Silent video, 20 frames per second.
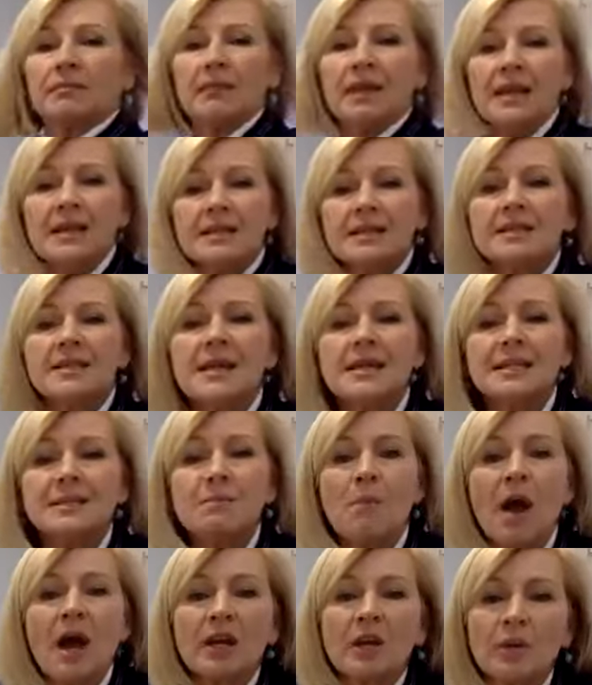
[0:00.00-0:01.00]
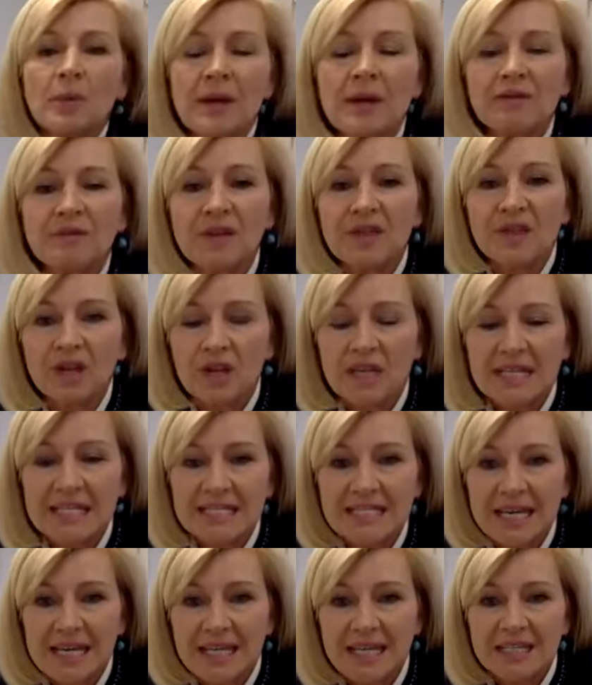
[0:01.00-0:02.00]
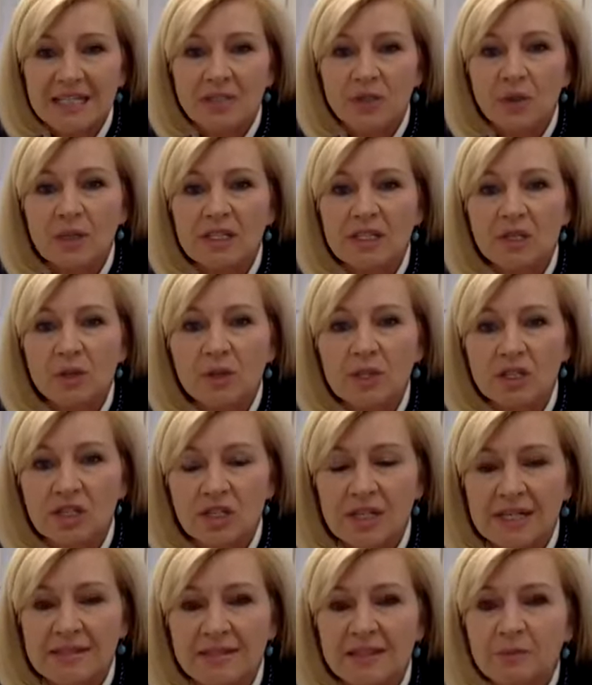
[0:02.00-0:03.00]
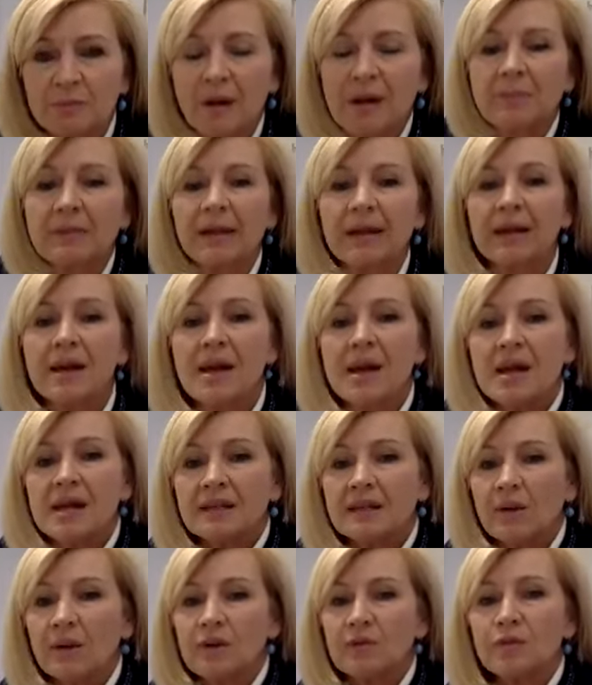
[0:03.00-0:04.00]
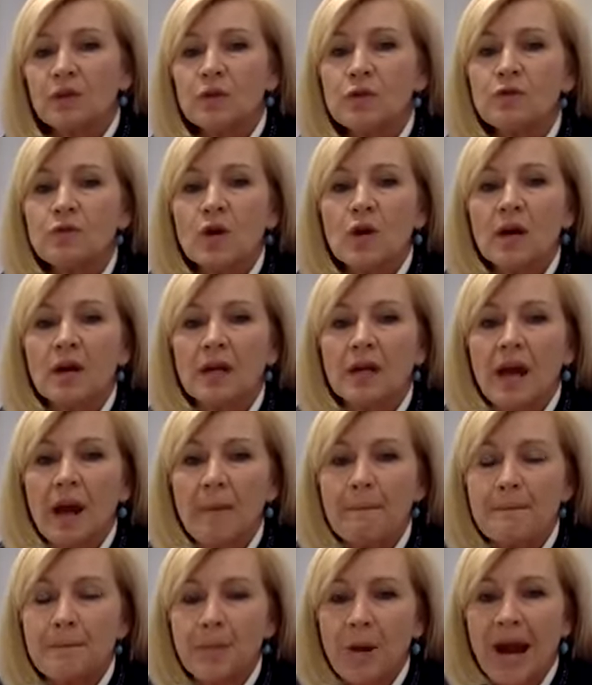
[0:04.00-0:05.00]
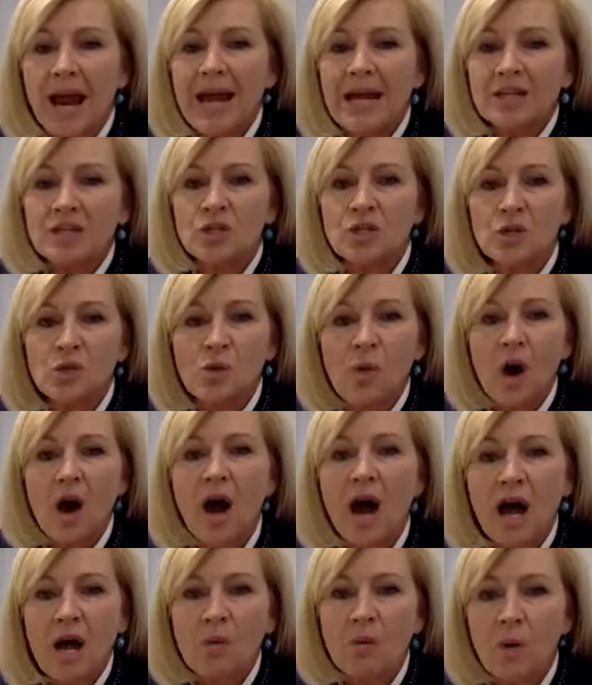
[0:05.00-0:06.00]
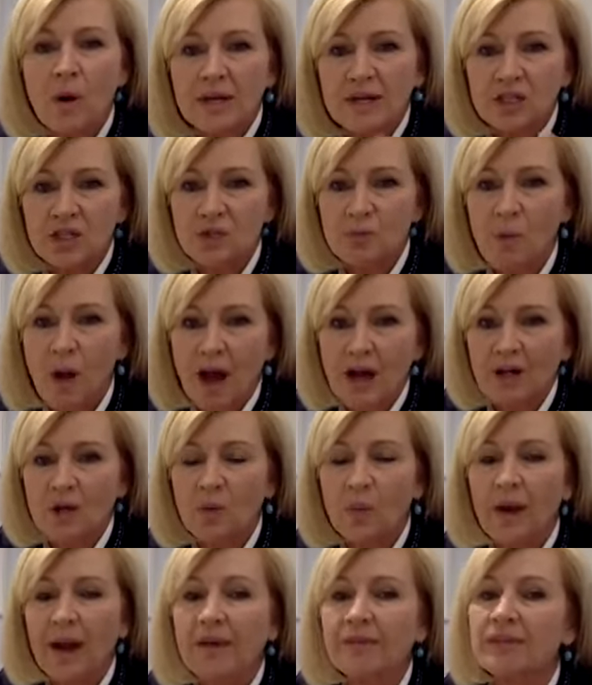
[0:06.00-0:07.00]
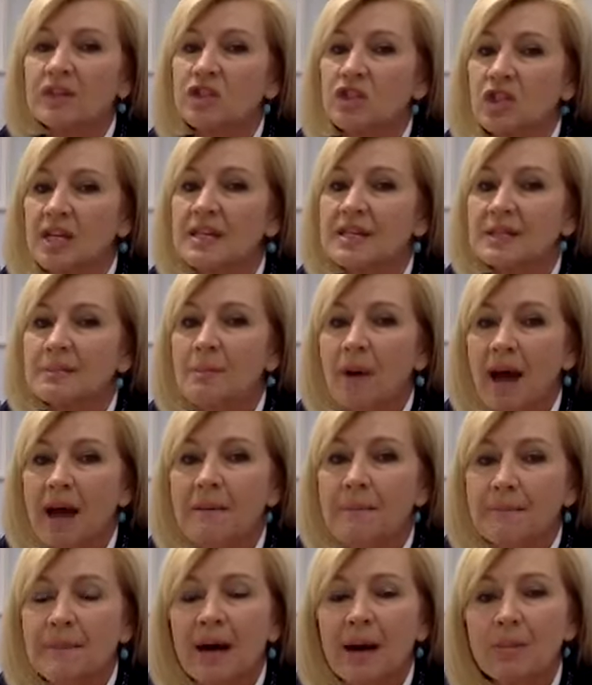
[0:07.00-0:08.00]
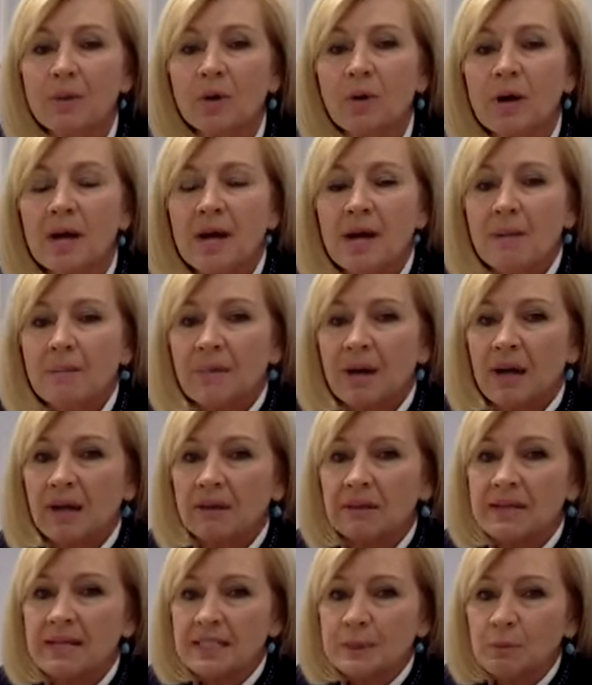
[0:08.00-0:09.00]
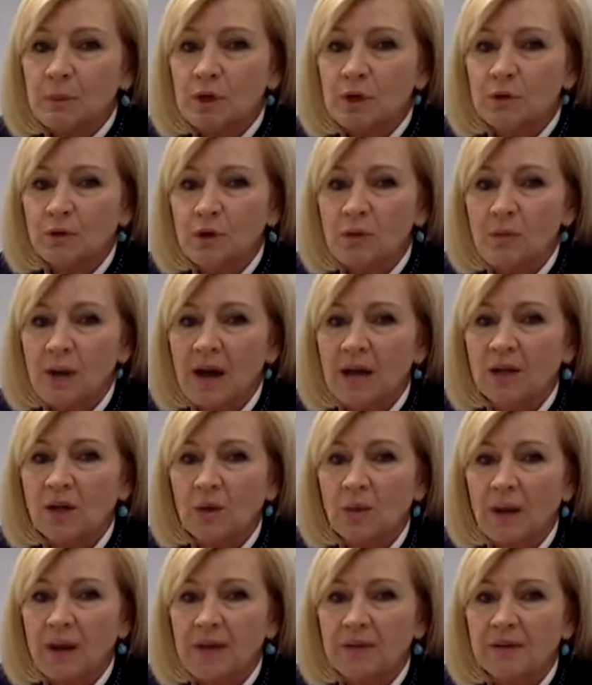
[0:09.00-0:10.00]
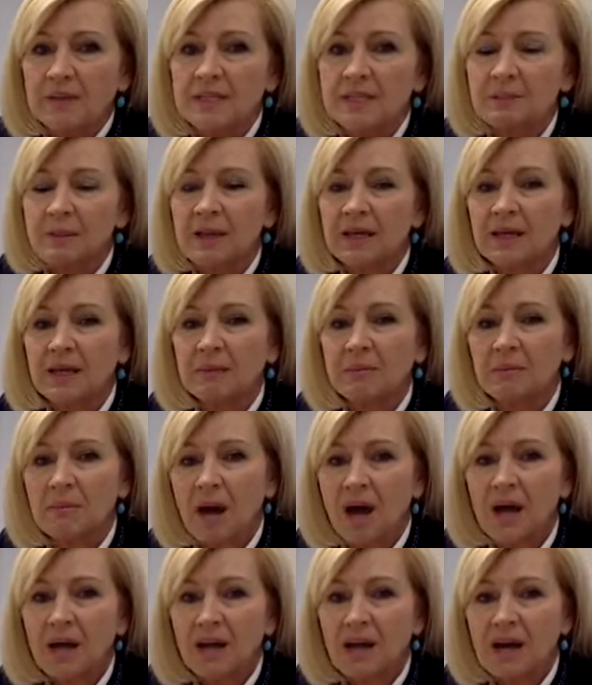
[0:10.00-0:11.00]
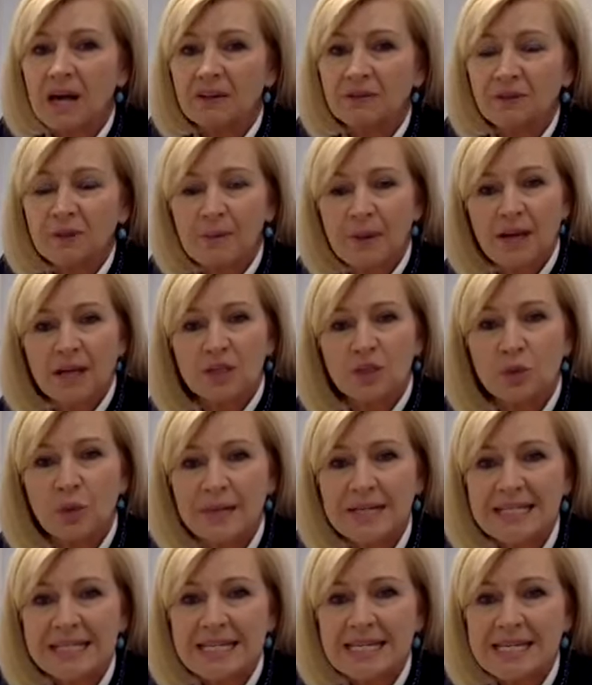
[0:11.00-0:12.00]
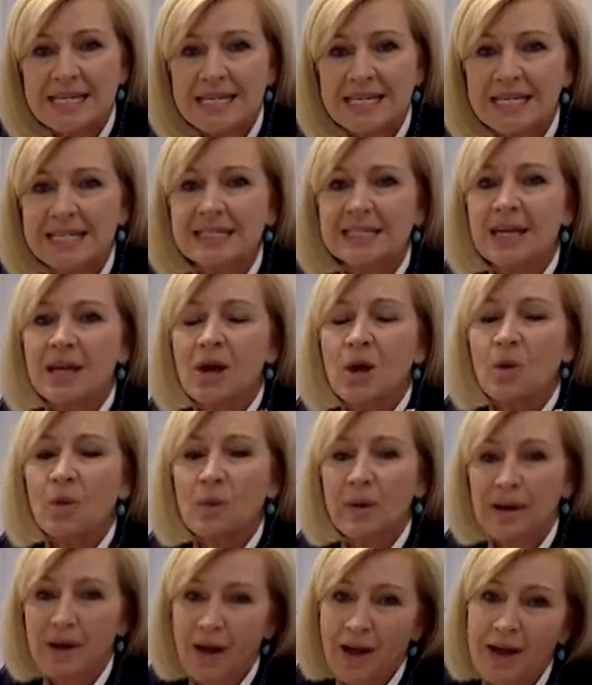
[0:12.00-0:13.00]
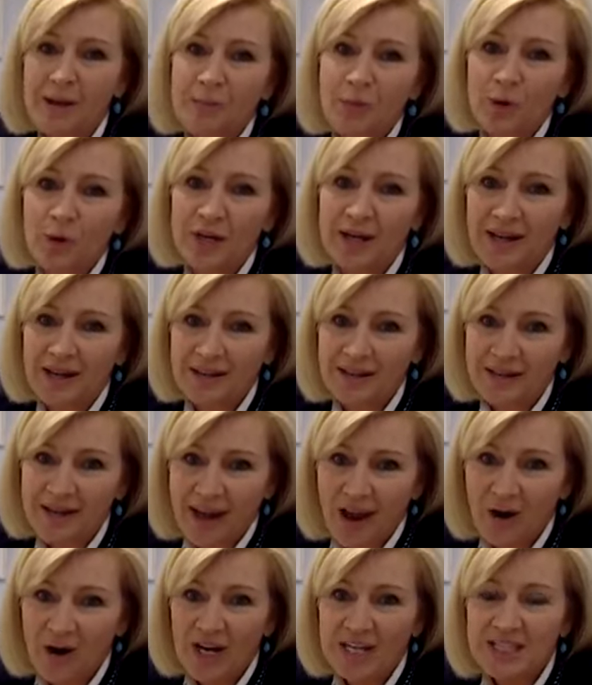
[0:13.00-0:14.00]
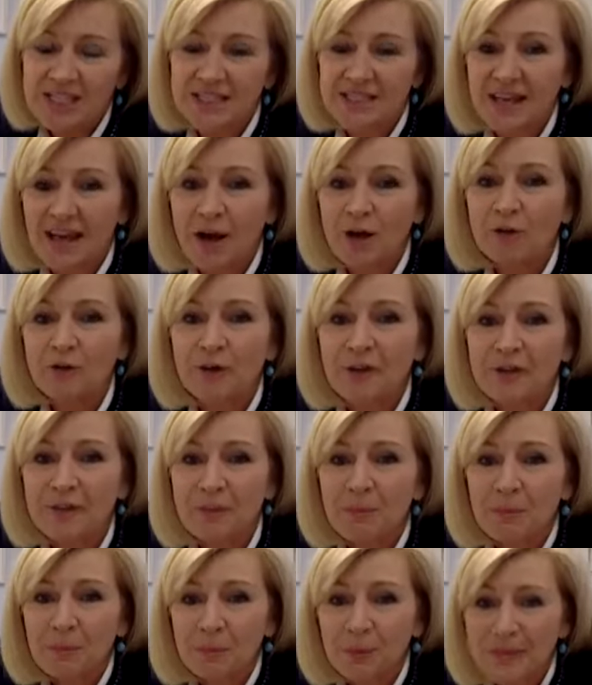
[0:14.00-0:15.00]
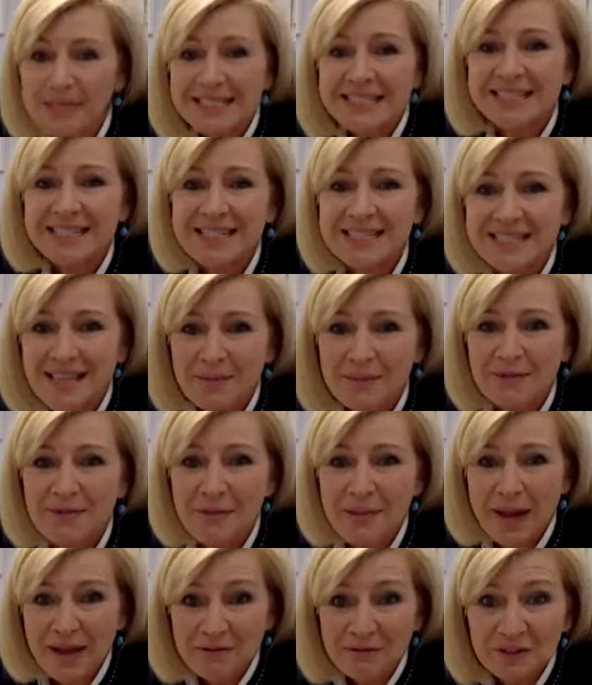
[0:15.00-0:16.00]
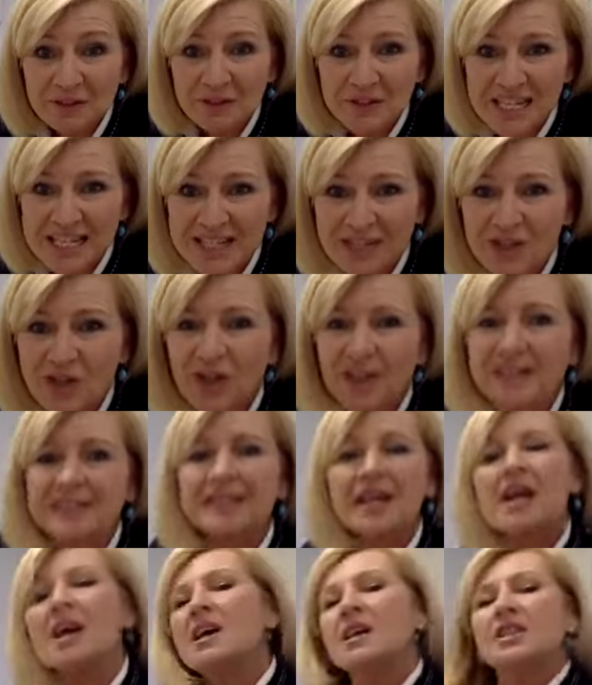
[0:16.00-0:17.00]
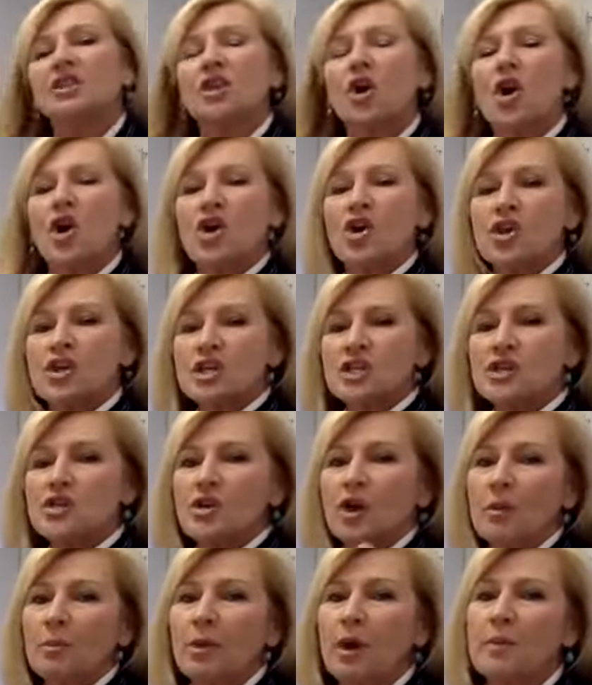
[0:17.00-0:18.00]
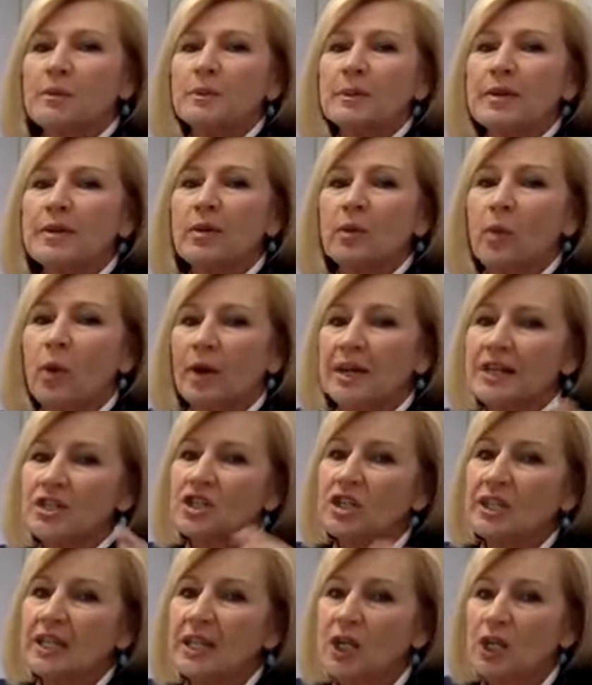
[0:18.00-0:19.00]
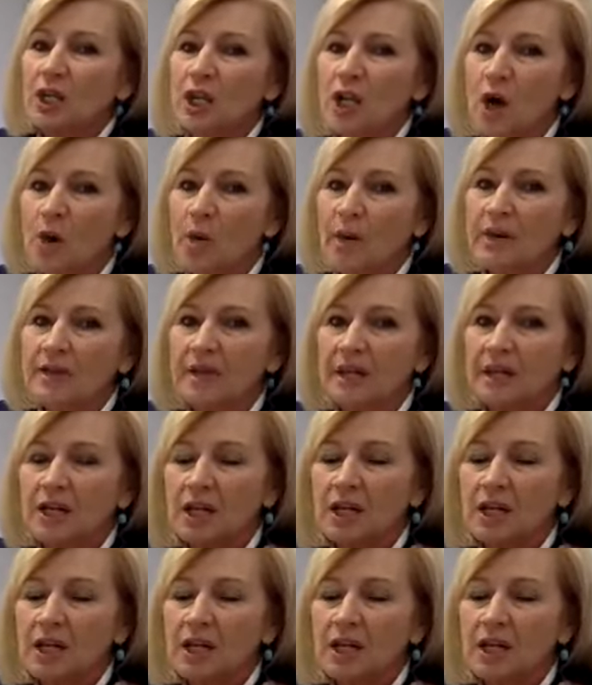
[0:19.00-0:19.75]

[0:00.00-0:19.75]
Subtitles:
it says microwave for 30 seconds or until the cheese is bubbling. Now, if you've got a brand new high wattage microwave, the cheese might bubble. But this beautiful microwave has been in my life for about 20 years when I bought it at a garage sale for the princely sum of about $15. So, you know, probably the wattage a little lower than the